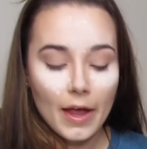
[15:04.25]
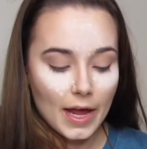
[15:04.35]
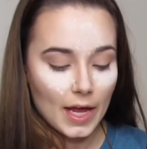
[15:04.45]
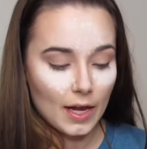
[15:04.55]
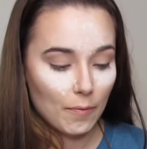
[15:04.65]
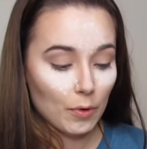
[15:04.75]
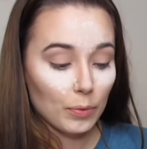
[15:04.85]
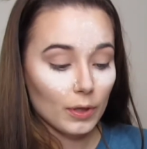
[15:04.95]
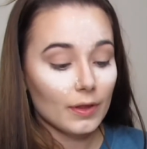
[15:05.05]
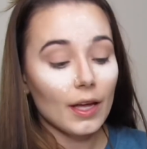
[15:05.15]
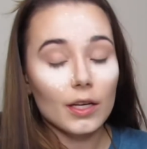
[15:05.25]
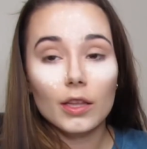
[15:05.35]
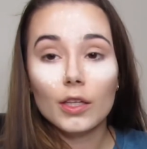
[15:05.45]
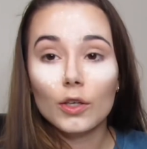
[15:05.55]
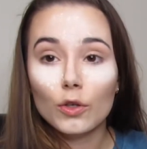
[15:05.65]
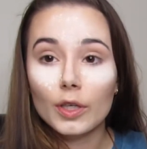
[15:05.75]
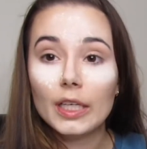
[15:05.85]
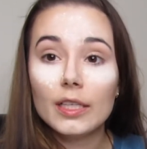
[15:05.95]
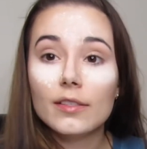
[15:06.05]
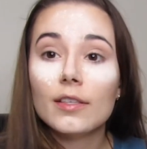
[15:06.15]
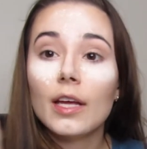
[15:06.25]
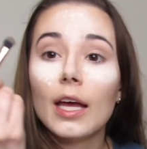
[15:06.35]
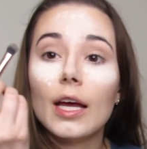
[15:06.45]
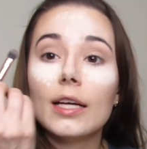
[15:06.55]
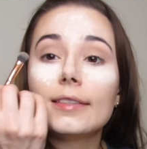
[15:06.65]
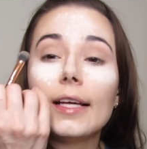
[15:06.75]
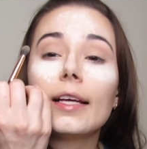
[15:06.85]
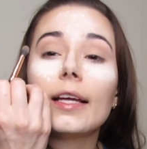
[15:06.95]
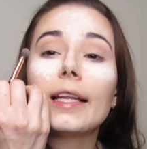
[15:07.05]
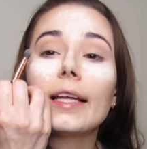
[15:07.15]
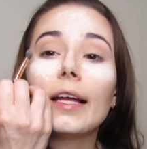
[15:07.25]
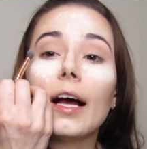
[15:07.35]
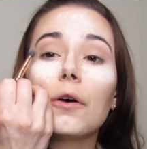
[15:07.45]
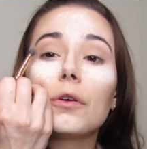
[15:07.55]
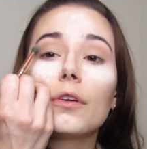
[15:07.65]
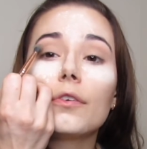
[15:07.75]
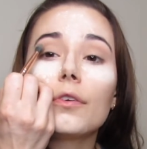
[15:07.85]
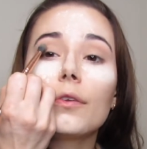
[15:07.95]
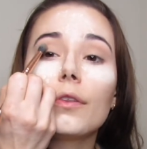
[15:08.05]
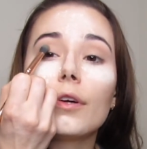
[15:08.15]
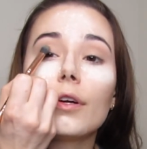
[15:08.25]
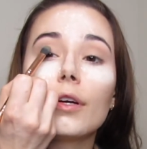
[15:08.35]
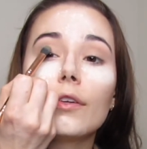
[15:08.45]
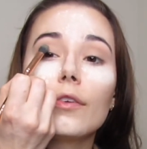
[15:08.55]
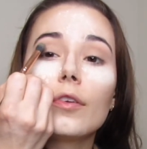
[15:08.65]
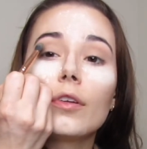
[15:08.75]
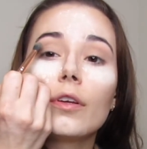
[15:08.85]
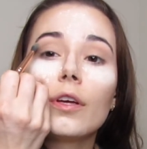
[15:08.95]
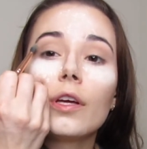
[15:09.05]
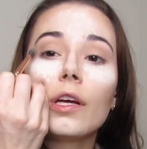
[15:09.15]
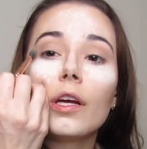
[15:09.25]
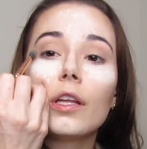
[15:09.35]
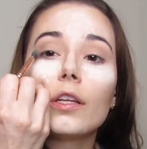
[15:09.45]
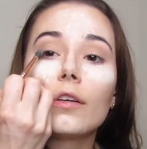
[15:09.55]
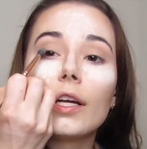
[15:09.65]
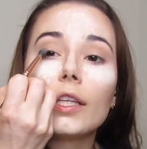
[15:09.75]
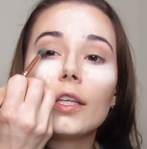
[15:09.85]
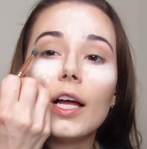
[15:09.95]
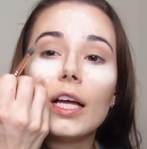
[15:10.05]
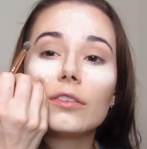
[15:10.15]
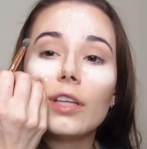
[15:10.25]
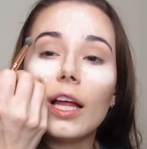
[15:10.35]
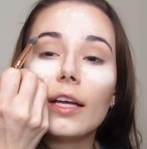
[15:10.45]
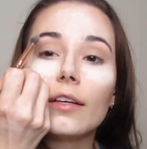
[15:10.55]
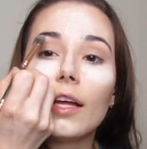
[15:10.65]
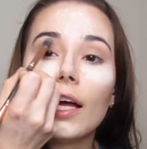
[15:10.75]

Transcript: And I'm gonna put that in the crease and take it the outer two-thirds and then around the lash line.